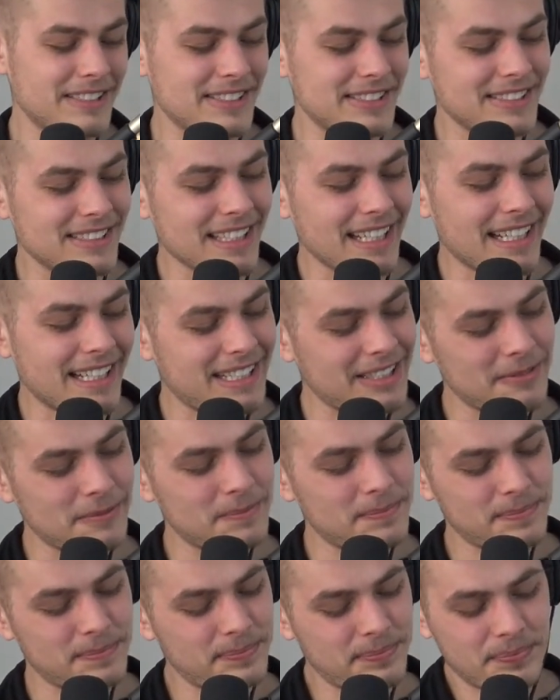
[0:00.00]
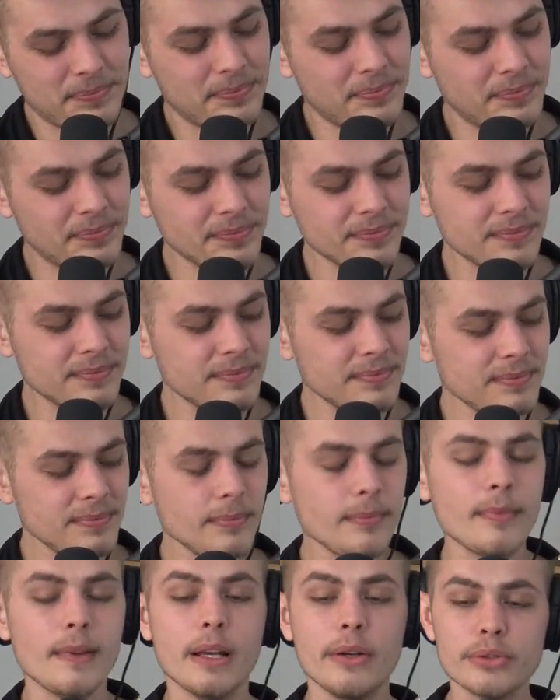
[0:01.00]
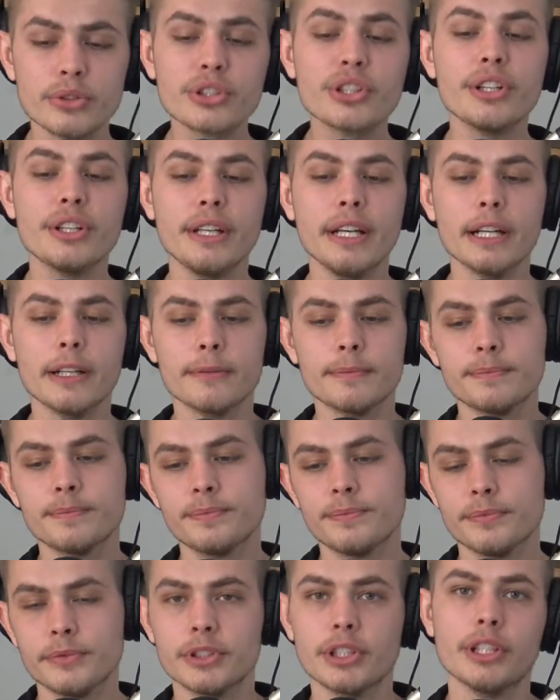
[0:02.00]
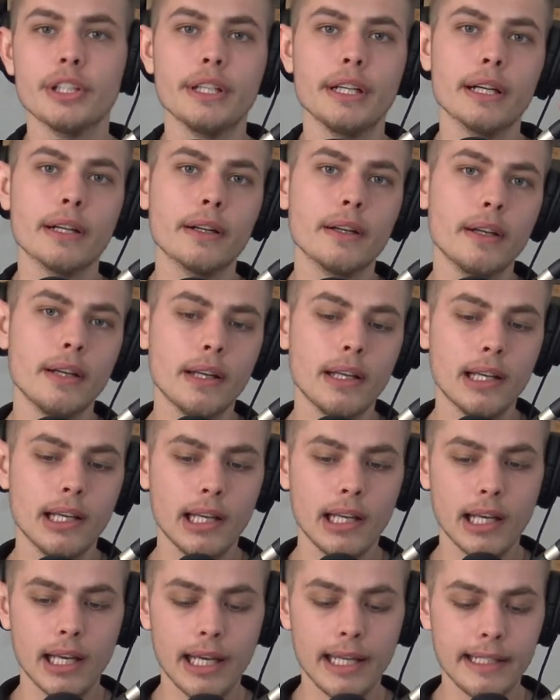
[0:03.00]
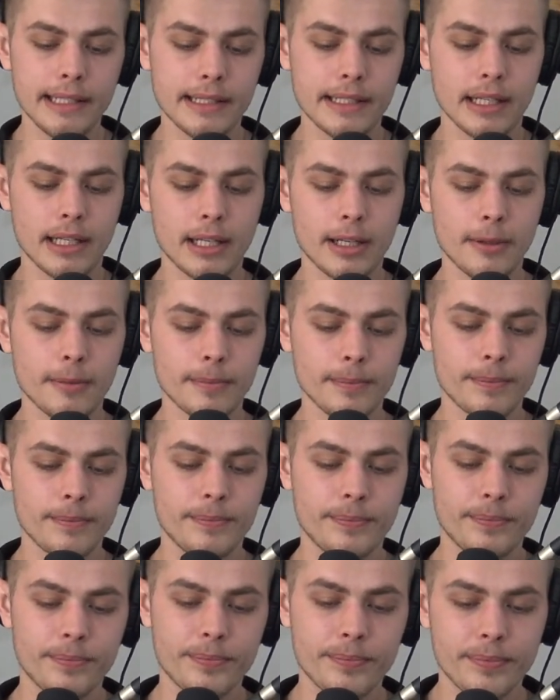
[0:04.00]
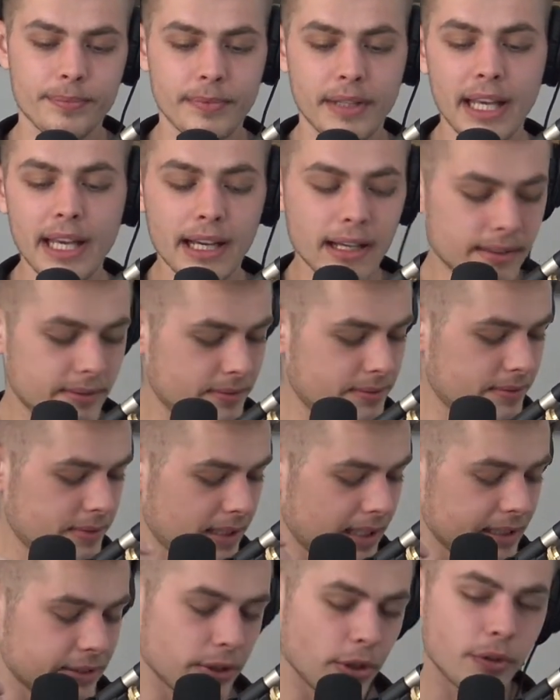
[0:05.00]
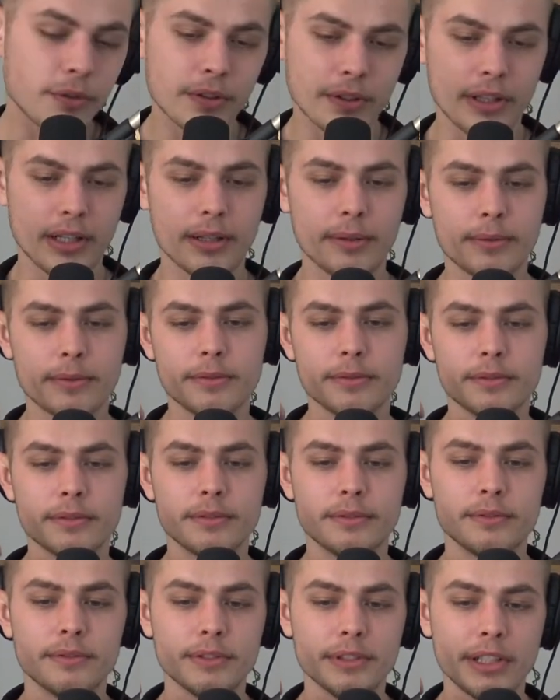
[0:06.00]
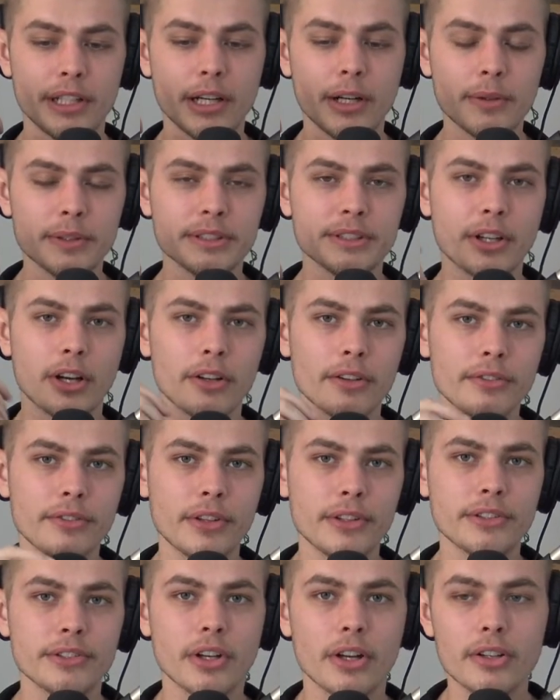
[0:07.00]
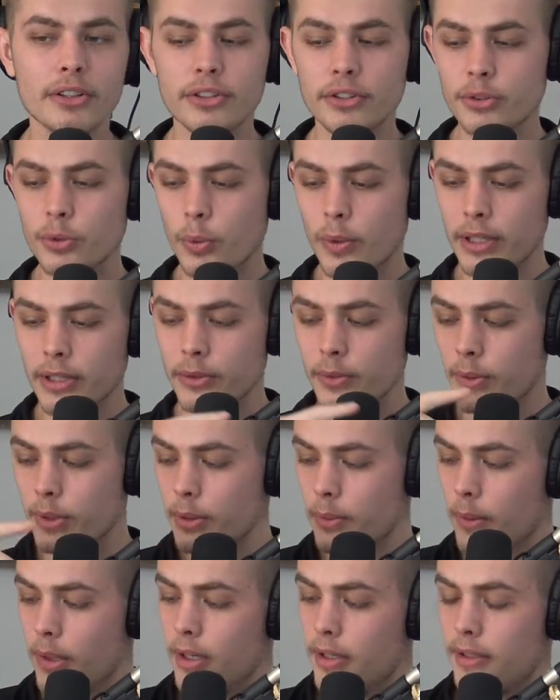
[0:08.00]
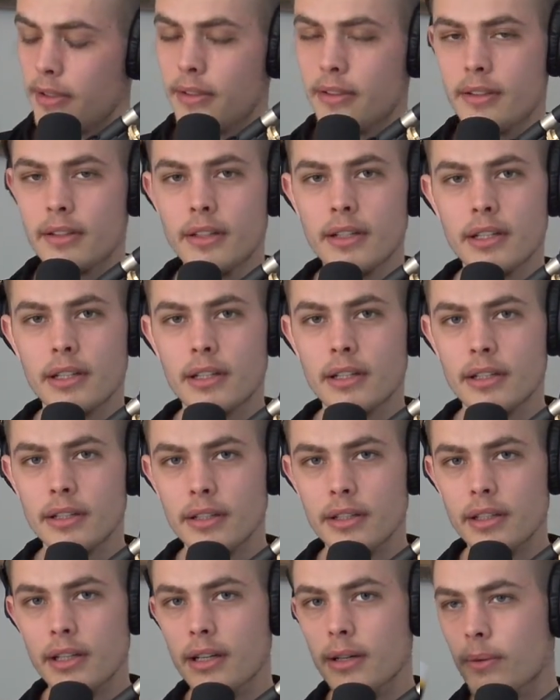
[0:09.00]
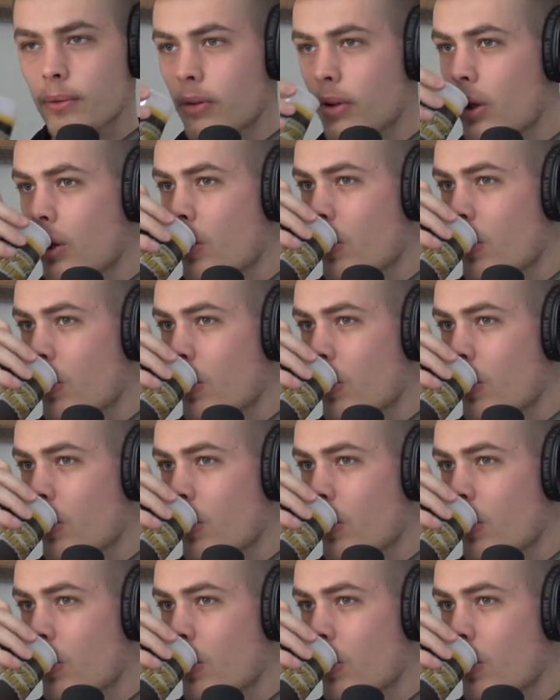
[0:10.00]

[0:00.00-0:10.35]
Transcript: Just like, it was a good year. It was a good year. And um, yeah, it's over though. You know, it's all it's all in 2021. You know,